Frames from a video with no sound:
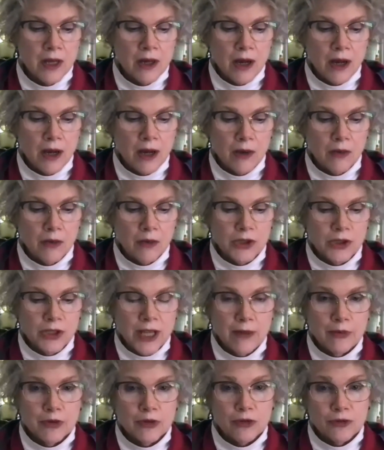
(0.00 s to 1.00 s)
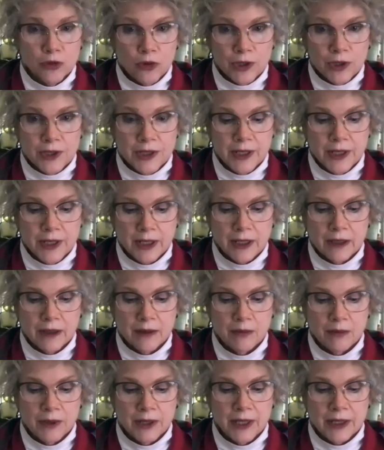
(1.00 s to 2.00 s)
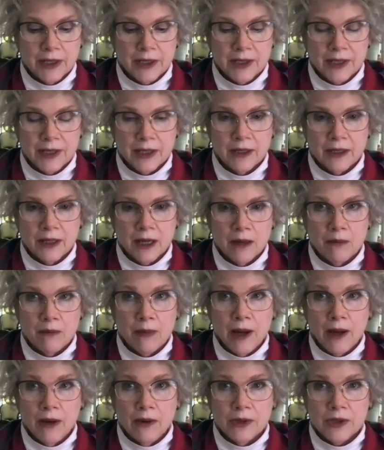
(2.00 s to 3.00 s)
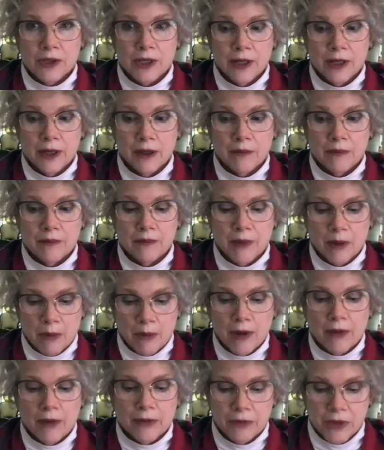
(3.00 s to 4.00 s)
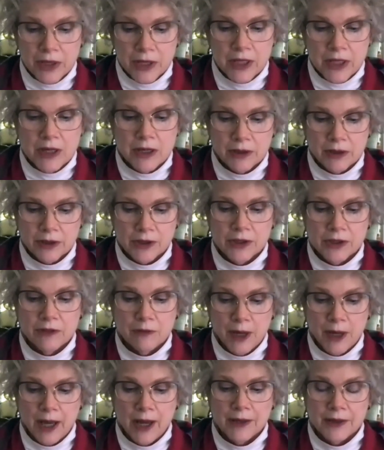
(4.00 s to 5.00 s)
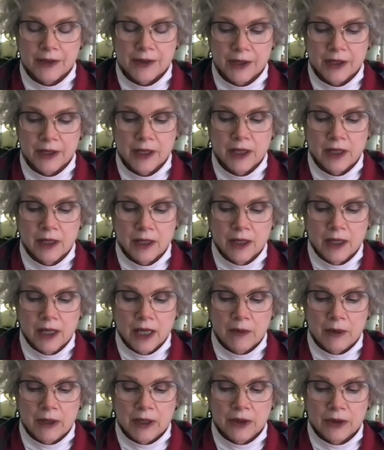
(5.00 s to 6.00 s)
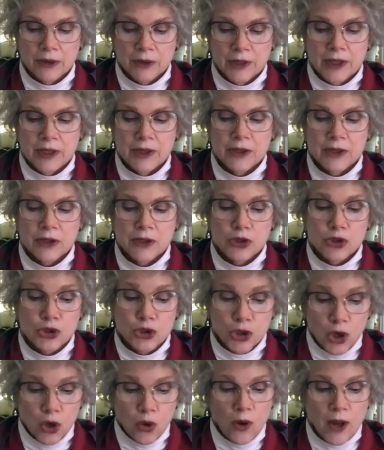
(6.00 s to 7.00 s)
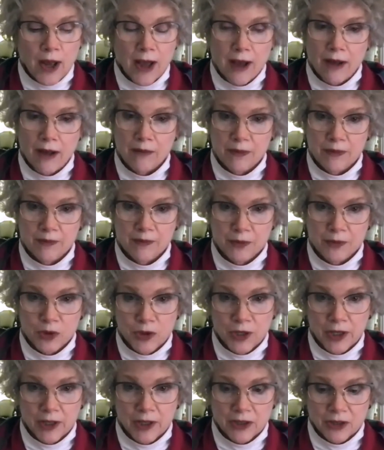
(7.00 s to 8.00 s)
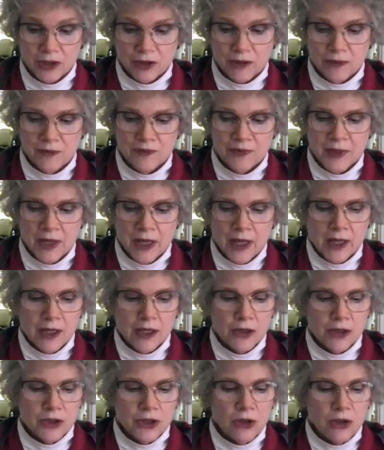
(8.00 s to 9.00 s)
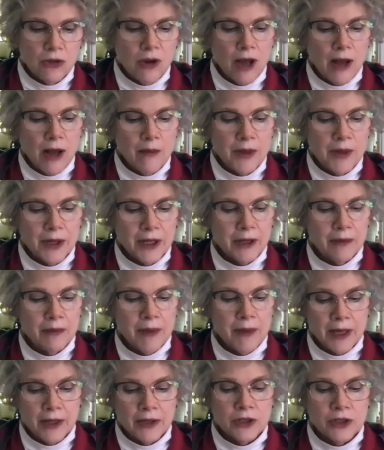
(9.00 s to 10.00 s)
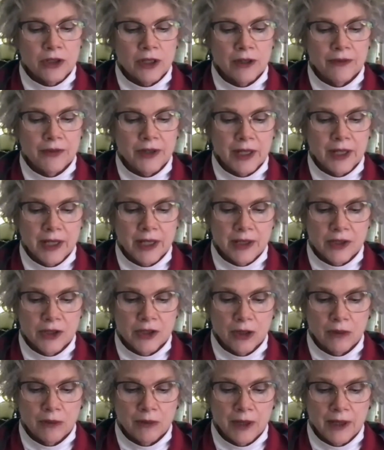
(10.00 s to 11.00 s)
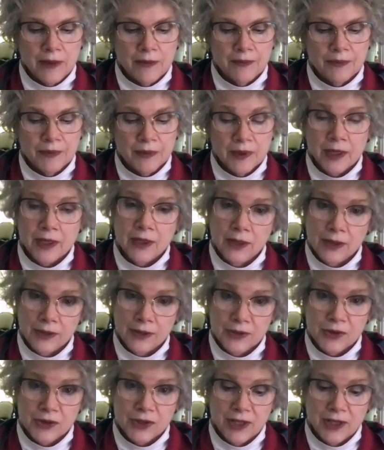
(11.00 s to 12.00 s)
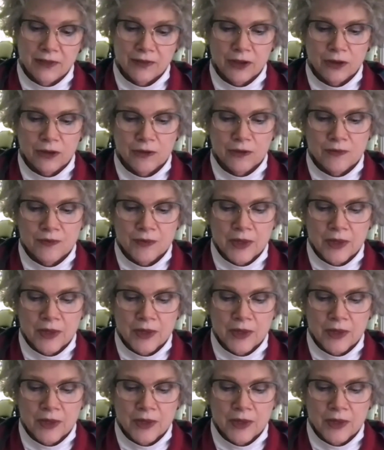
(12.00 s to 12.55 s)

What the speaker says: When chapter 14 begins then, about 3 years have passed. And we learn that Joab, new character, Joab, the commander of the king's army, and also his nephew,